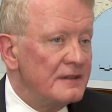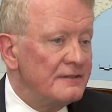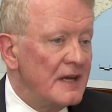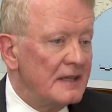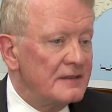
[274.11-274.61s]
the
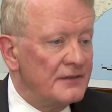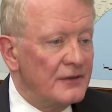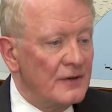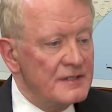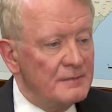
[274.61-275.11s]
fact that
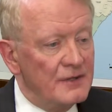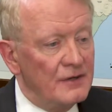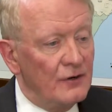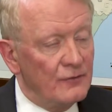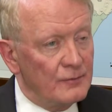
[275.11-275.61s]
there has
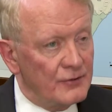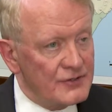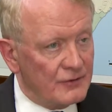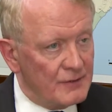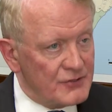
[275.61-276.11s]
been
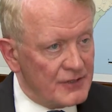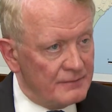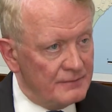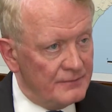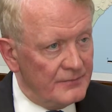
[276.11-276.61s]

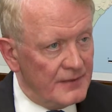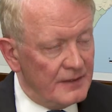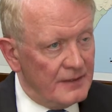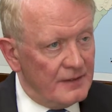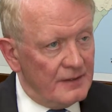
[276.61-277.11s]
overprescription
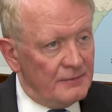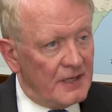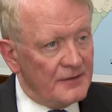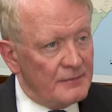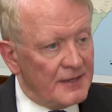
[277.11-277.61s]

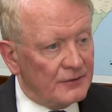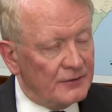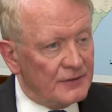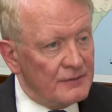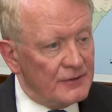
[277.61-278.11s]
by the
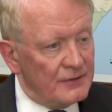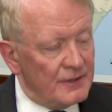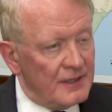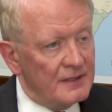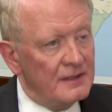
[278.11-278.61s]
medical
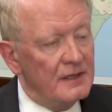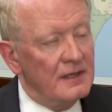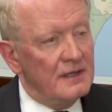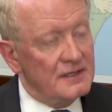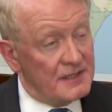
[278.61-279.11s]
community.
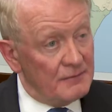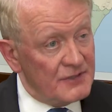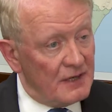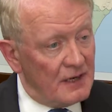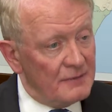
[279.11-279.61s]

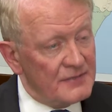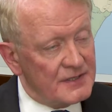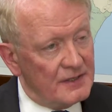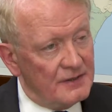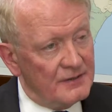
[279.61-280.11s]

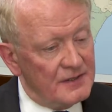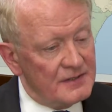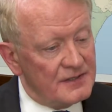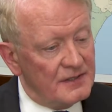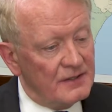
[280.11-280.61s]
Sometimes
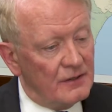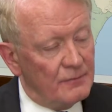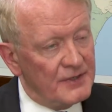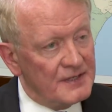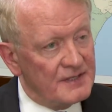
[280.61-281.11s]
these
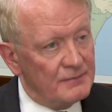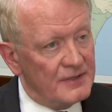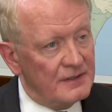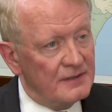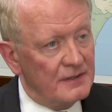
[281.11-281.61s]
opiates have
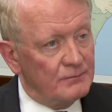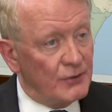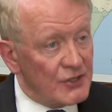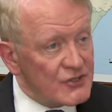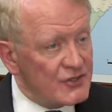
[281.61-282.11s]
been
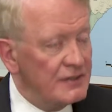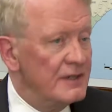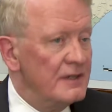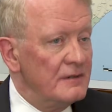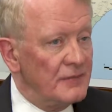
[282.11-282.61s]
pushed
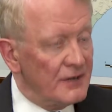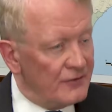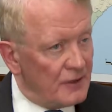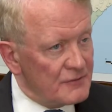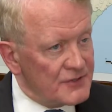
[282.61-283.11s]
by the
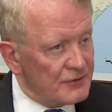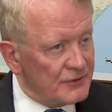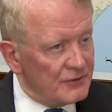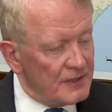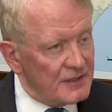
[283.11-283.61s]

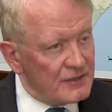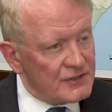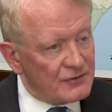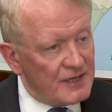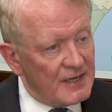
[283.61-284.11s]
pharmaceutical
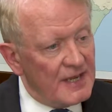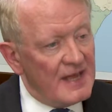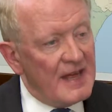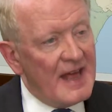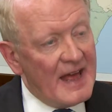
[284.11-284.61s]
industry,
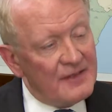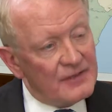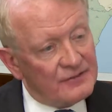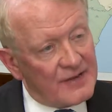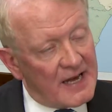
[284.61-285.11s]

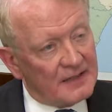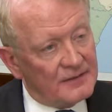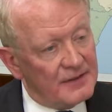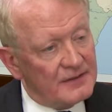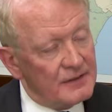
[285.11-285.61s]
and the
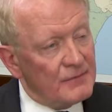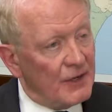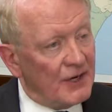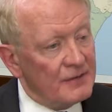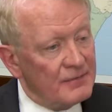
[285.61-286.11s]
fact that the
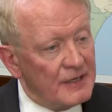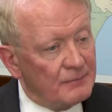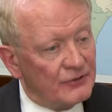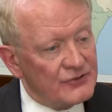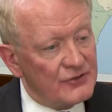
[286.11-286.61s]
American
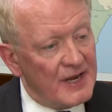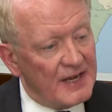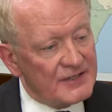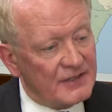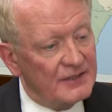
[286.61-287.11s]
people should
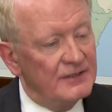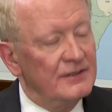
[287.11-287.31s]
ask